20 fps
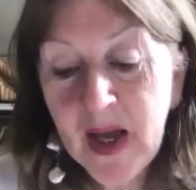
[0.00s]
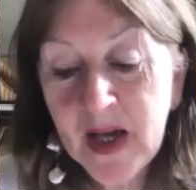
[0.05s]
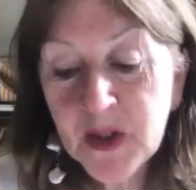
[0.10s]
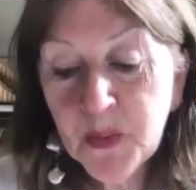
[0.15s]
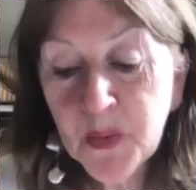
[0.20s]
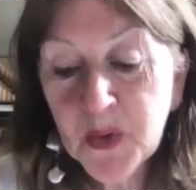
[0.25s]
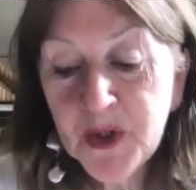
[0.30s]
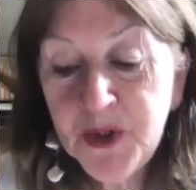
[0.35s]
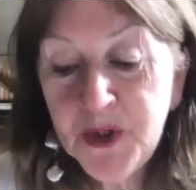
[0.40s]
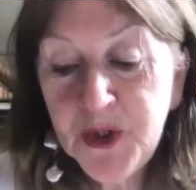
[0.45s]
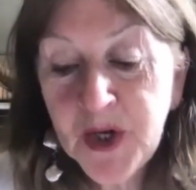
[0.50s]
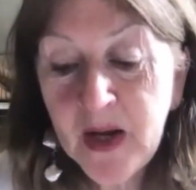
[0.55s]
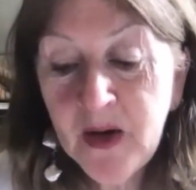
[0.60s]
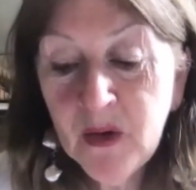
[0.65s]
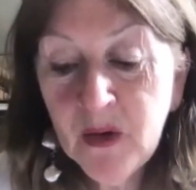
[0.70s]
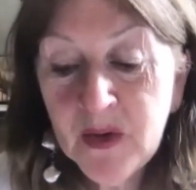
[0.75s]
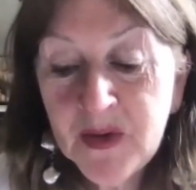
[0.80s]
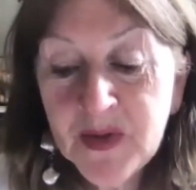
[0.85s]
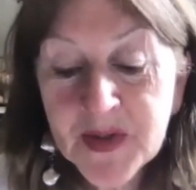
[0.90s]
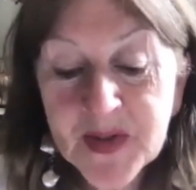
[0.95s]
Edward
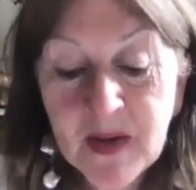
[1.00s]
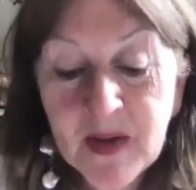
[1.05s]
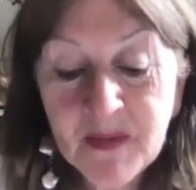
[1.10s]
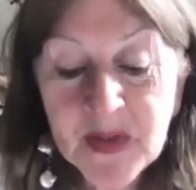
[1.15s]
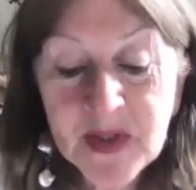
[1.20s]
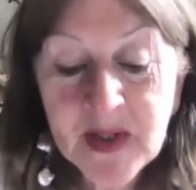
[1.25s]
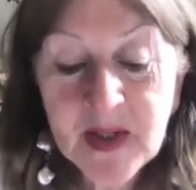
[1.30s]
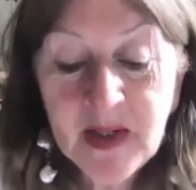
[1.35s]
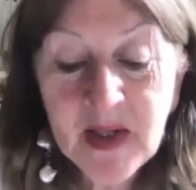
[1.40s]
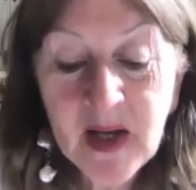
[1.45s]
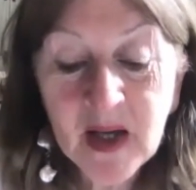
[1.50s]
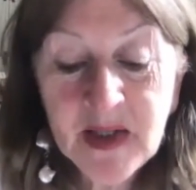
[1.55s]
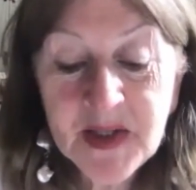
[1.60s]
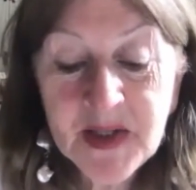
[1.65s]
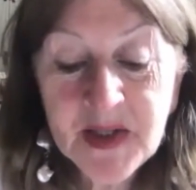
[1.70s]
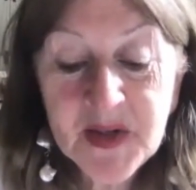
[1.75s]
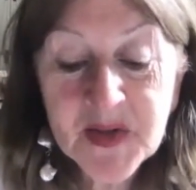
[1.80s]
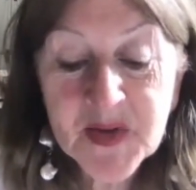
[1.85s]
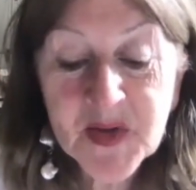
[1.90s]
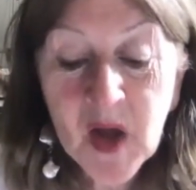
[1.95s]
Jenner in the
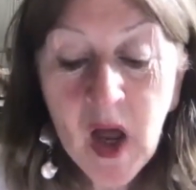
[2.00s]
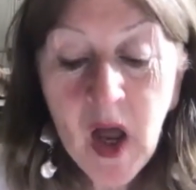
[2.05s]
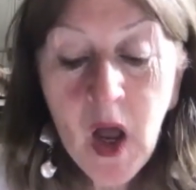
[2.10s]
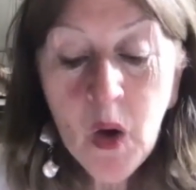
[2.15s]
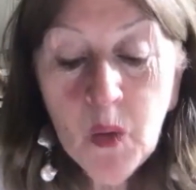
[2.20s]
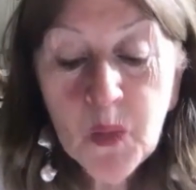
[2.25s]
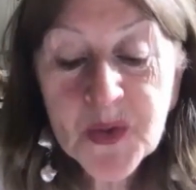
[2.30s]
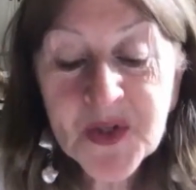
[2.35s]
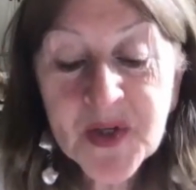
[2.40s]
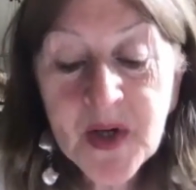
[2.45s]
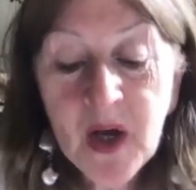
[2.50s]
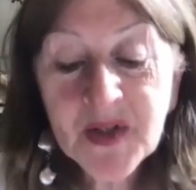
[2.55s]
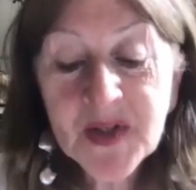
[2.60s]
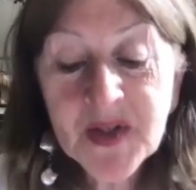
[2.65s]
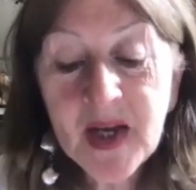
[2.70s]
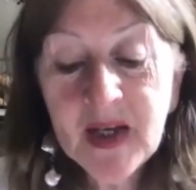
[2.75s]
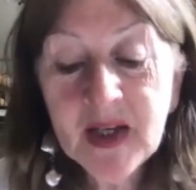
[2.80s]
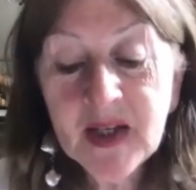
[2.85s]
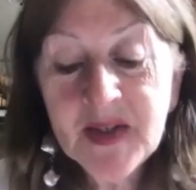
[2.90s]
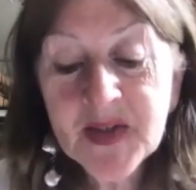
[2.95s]
1790s was not
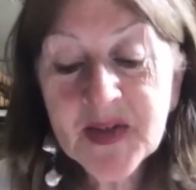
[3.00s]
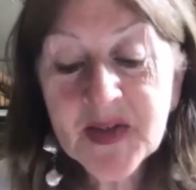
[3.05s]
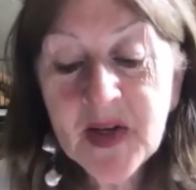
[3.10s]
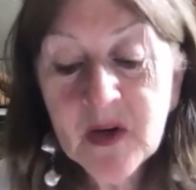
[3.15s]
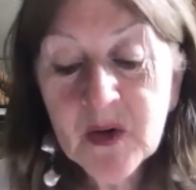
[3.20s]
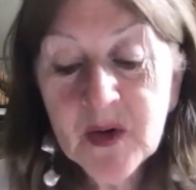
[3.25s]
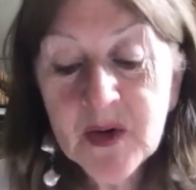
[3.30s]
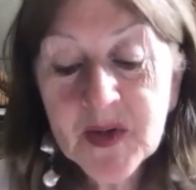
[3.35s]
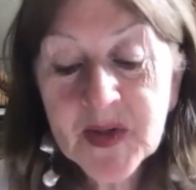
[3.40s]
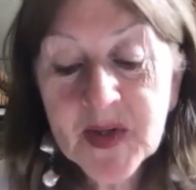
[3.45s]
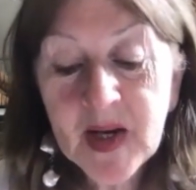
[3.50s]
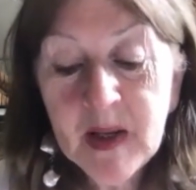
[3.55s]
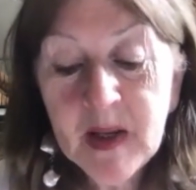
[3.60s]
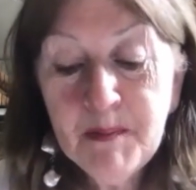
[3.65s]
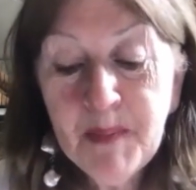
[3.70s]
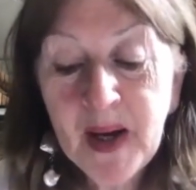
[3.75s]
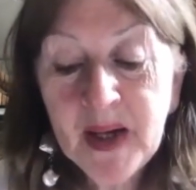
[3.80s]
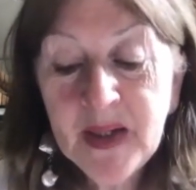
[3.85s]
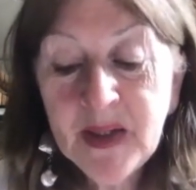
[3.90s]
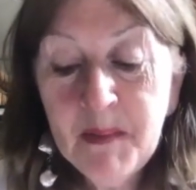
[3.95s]
taken seriously
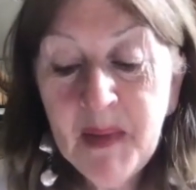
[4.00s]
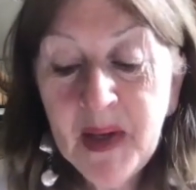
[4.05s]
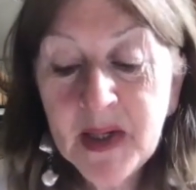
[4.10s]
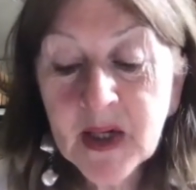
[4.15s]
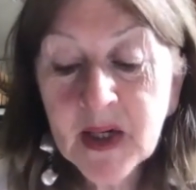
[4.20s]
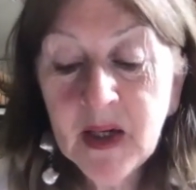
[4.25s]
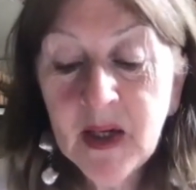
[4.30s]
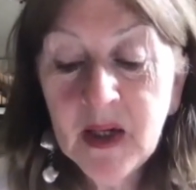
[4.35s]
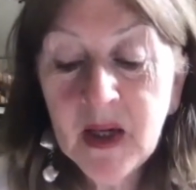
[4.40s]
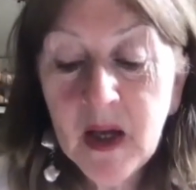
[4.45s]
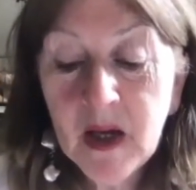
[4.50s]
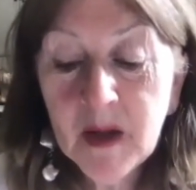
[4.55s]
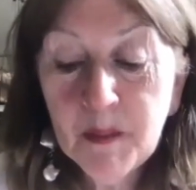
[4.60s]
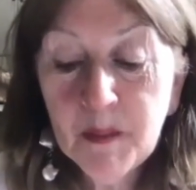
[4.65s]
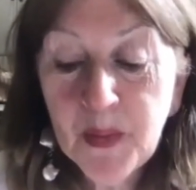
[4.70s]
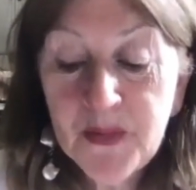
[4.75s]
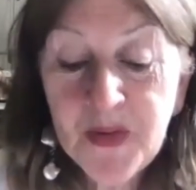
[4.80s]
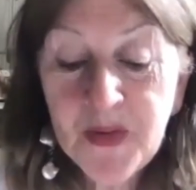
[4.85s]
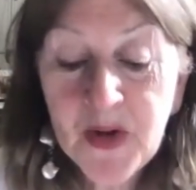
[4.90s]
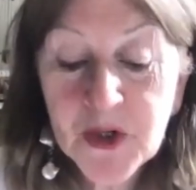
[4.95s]
by the medical
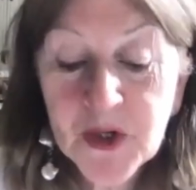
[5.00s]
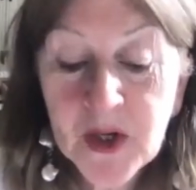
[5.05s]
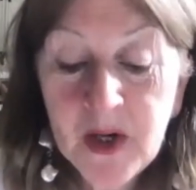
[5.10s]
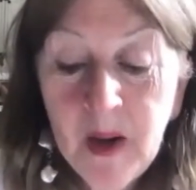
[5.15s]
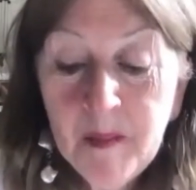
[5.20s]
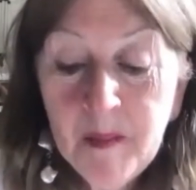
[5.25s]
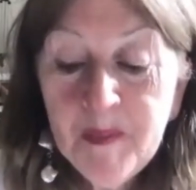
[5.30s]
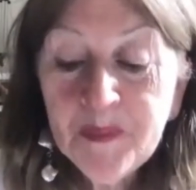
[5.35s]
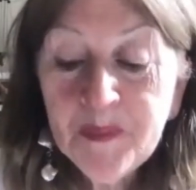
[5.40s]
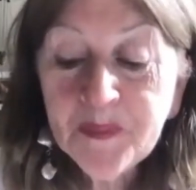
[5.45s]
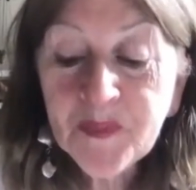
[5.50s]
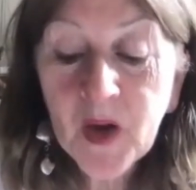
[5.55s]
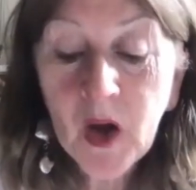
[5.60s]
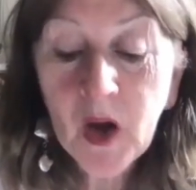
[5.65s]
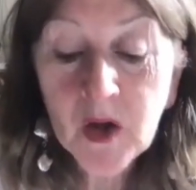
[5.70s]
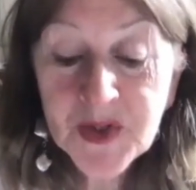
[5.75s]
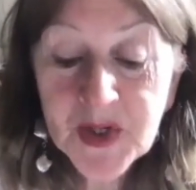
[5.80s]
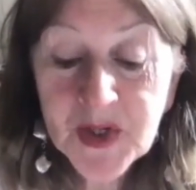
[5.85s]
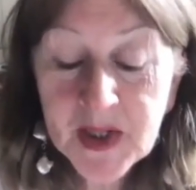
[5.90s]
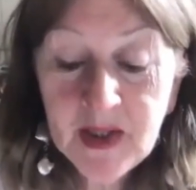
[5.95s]
profession
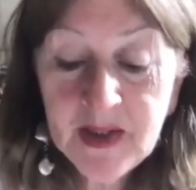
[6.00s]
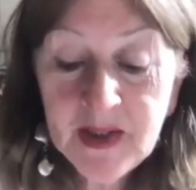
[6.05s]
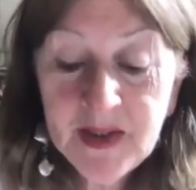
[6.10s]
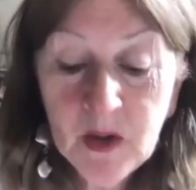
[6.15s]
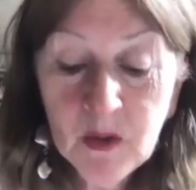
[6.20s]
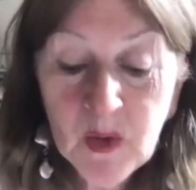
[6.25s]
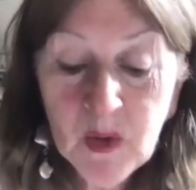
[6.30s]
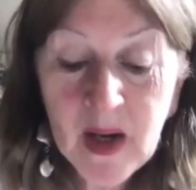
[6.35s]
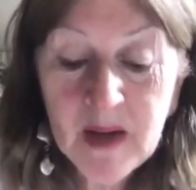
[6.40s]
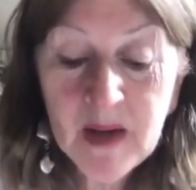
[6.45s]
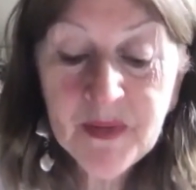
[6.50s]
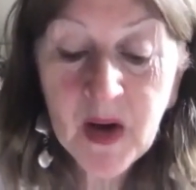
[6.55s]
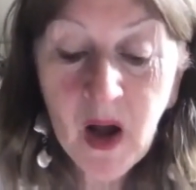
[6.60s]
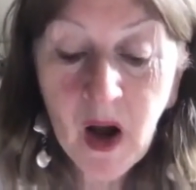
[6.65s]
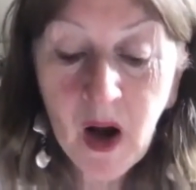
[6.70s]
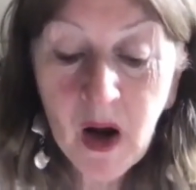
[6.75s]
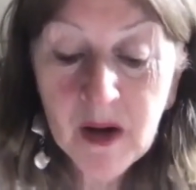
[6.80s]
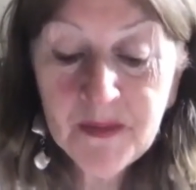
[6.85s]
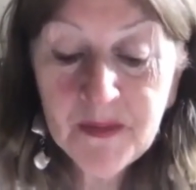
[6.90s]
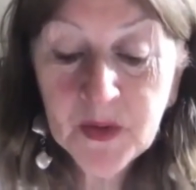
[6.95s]
until the arrival
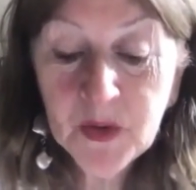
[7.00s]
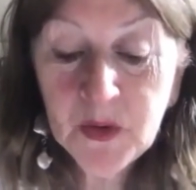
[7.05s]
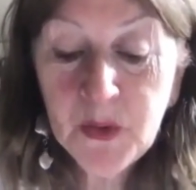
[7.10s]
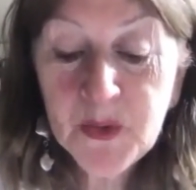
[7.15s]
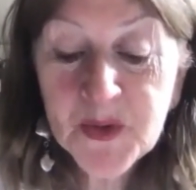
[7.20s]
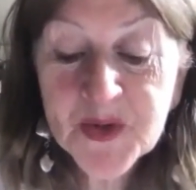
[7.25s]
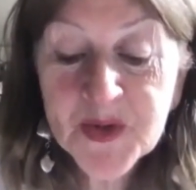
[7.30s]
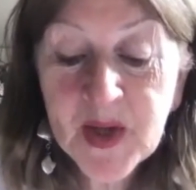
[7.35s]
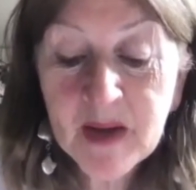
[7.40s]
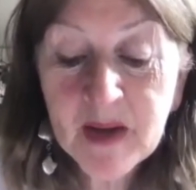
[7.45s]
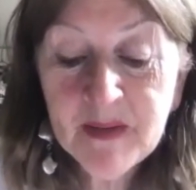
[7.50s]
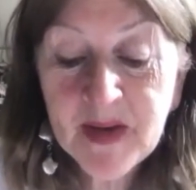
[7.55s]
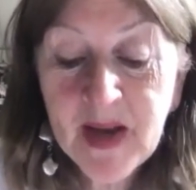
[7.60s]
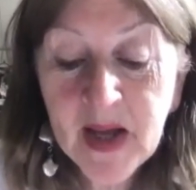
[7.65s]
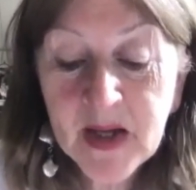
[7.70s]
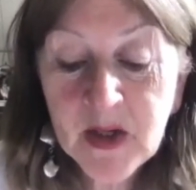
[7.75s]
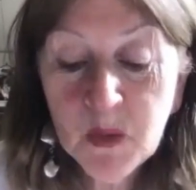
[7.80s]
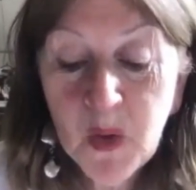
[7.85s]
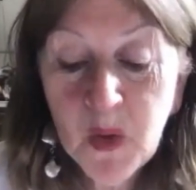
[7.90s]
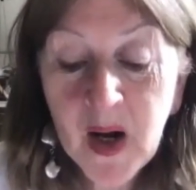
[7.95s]
of Gustave
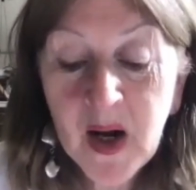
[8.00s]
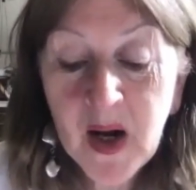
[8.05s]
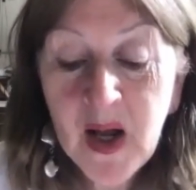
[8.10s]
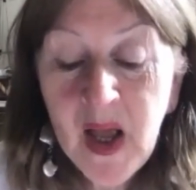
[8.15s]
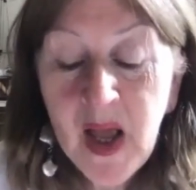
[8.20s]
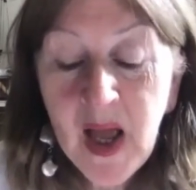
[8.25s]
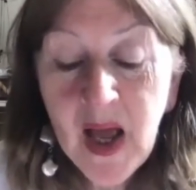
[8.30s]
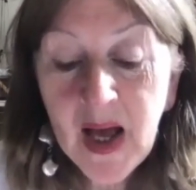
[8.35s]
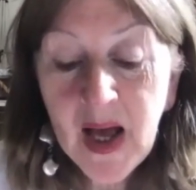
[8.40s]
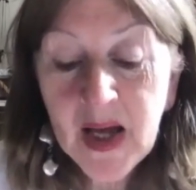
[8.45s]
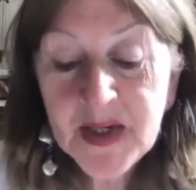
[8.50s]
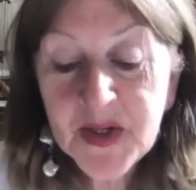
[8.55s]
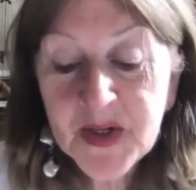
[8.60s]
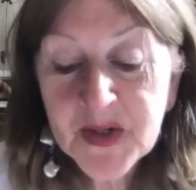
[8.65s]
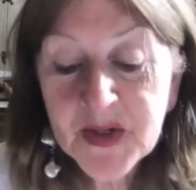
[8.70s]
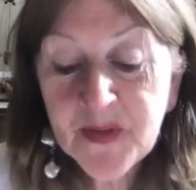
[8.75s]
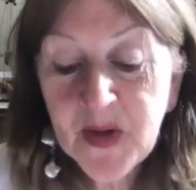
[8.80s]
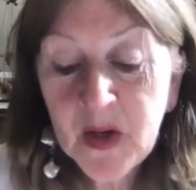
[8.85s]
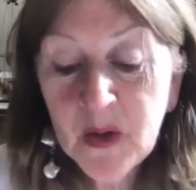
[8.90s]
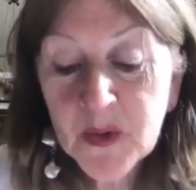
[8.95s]
Lanois and
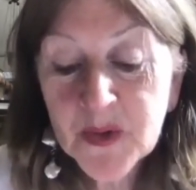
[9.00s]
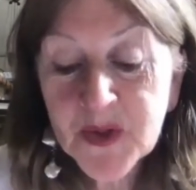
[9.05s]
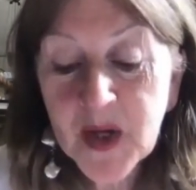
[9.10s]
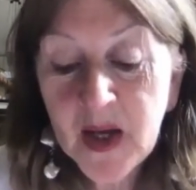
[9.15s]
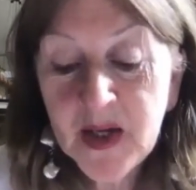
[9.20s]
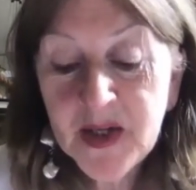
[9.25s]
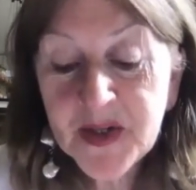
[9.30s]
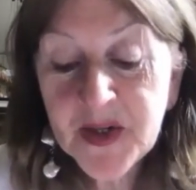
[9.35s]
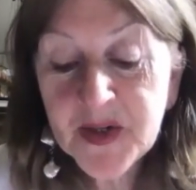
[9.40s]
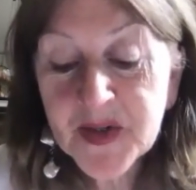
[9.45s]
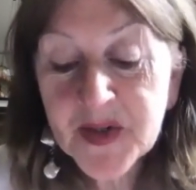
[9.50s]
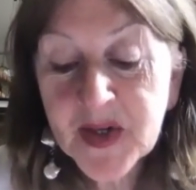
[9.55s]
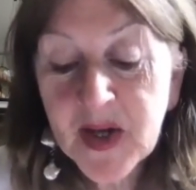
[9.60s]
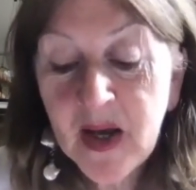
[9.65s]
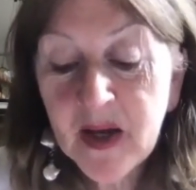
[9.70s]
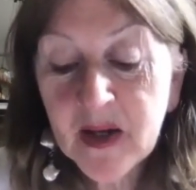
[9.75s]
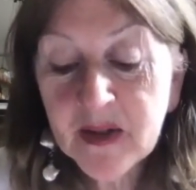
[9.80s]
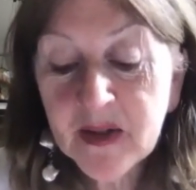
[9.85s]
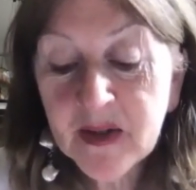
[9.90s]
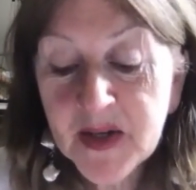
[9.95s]
his fellow scientist
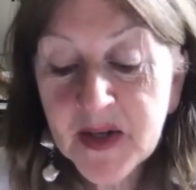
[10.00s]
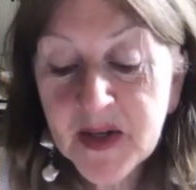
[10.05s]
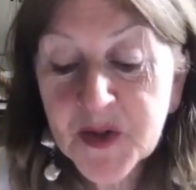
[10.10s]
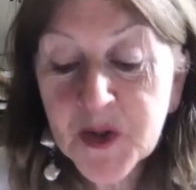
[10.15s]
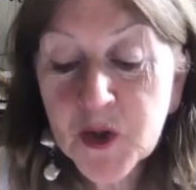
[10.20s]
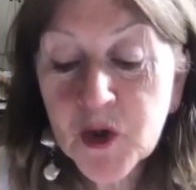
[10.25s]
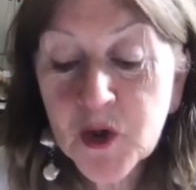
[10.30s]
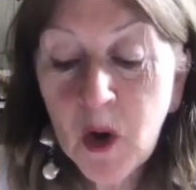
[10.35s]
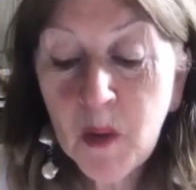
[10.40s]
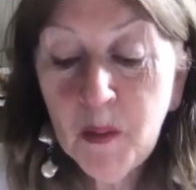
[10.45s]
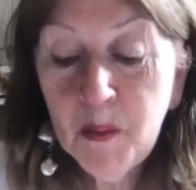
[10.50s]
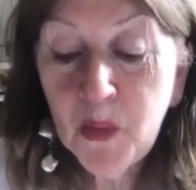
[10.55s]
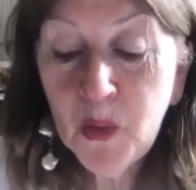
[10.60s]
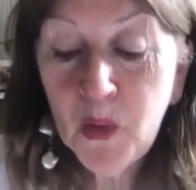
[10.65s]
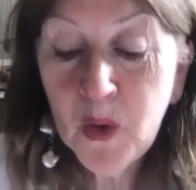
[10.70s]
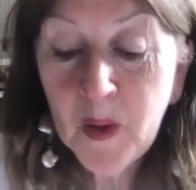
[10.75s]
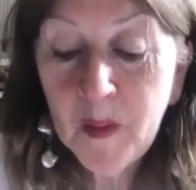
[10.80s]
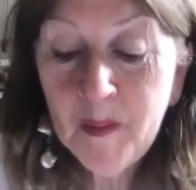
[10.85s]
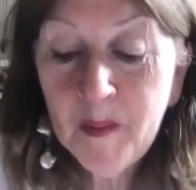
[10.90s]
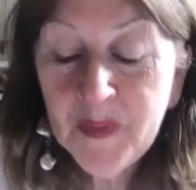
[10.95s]
Ernest
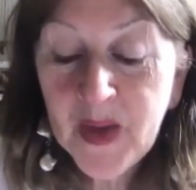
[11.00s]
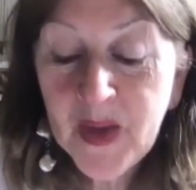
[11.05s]
Chambon.